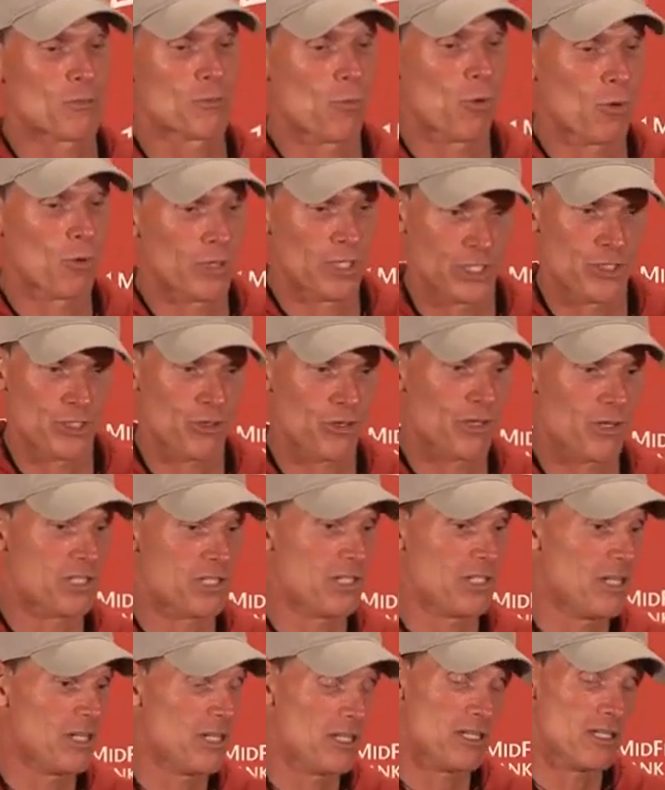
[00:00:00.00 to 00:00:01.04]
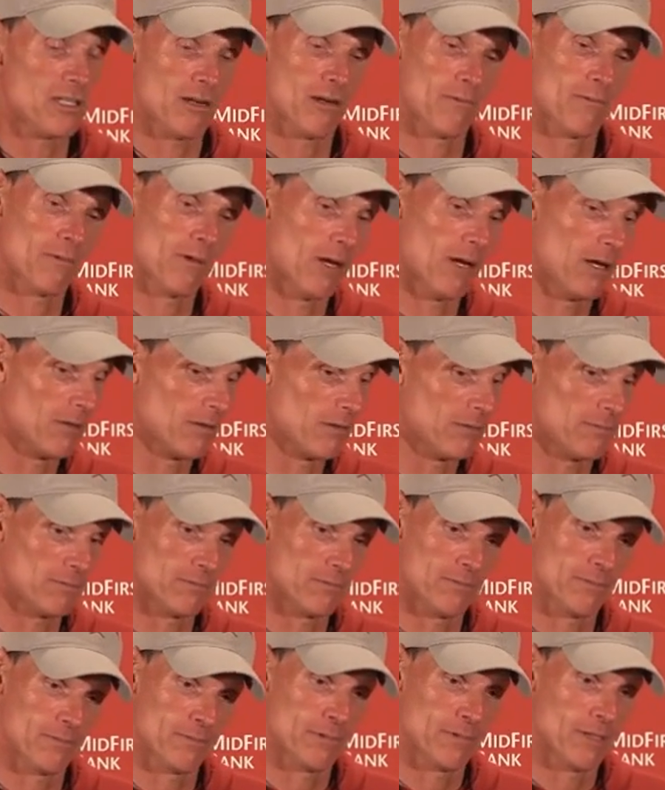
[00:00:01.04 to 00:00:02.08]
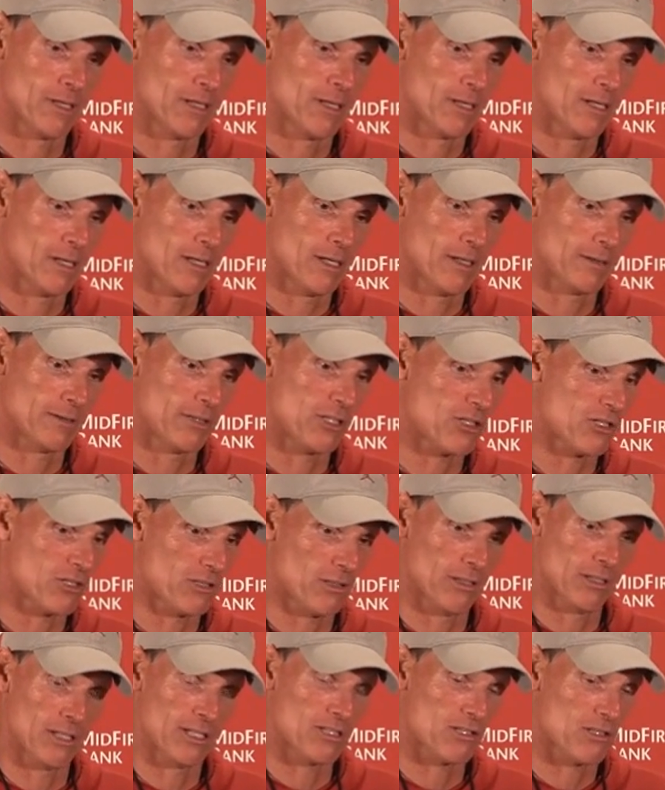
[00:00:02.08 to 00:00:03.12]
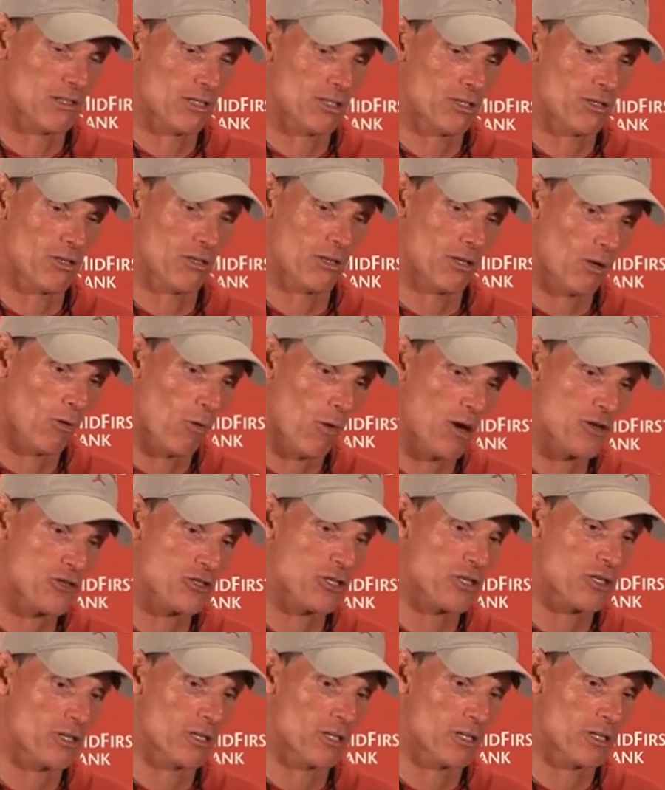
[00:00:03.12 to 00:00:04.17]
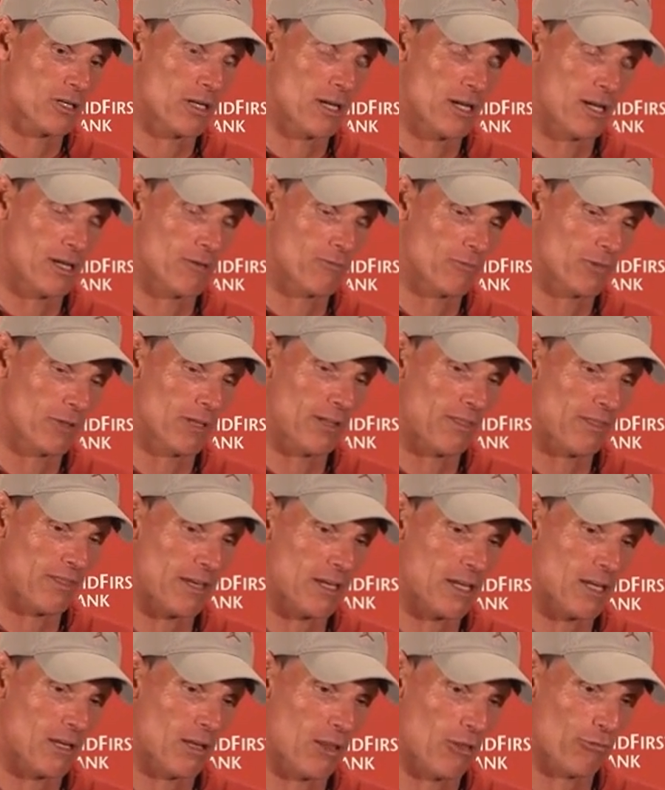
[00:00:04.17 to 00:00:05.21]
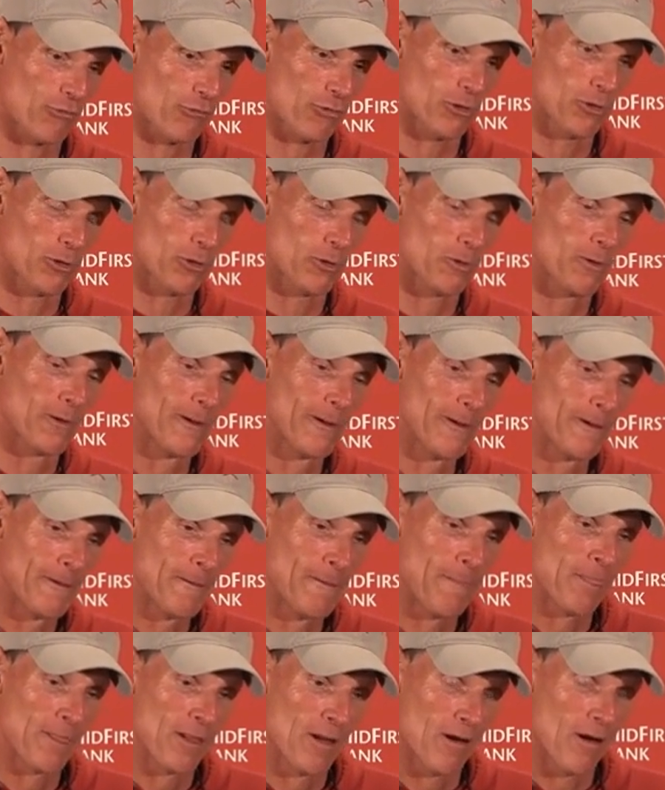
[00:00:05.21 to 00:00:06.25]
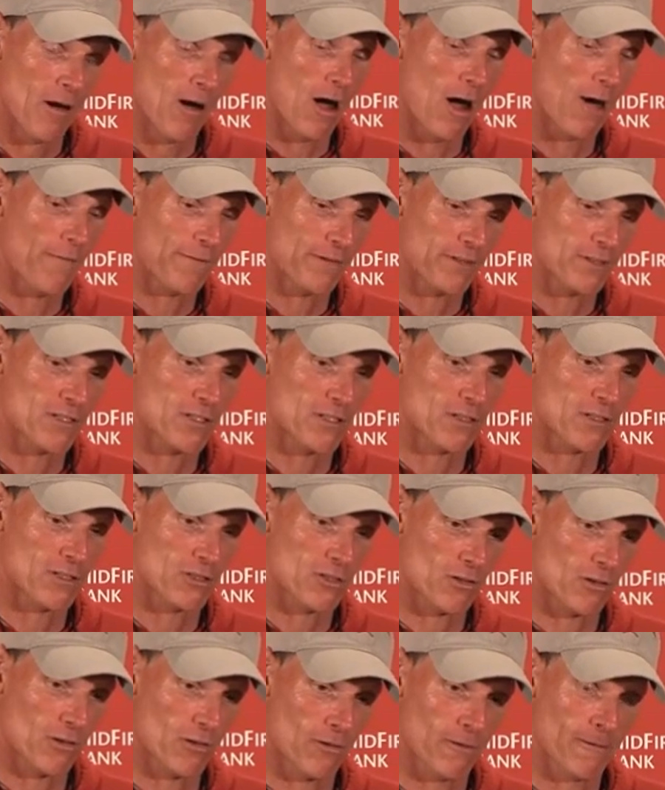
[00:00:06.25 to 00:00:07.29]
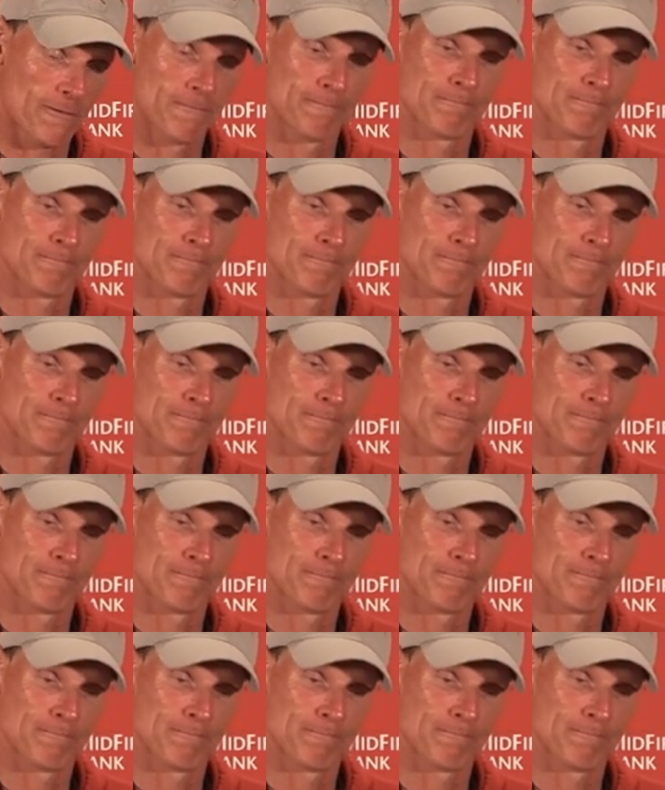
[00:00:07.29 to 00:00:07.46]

more intricacies on just listening to the question and really thinking it through. Offenses are